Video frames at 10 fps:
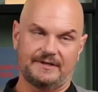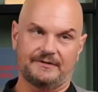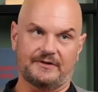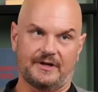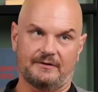
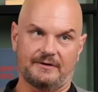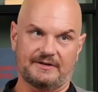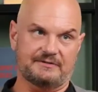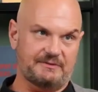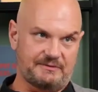So
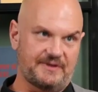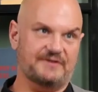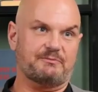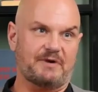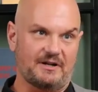it's
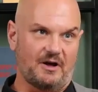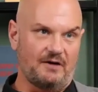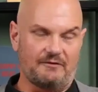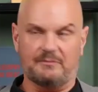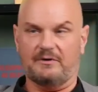since spread to
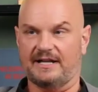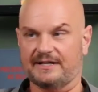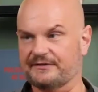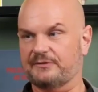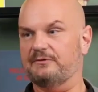all of our
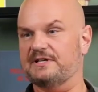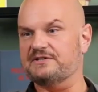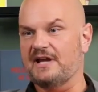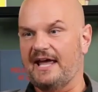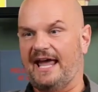products,
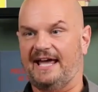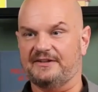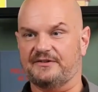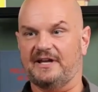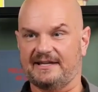which has,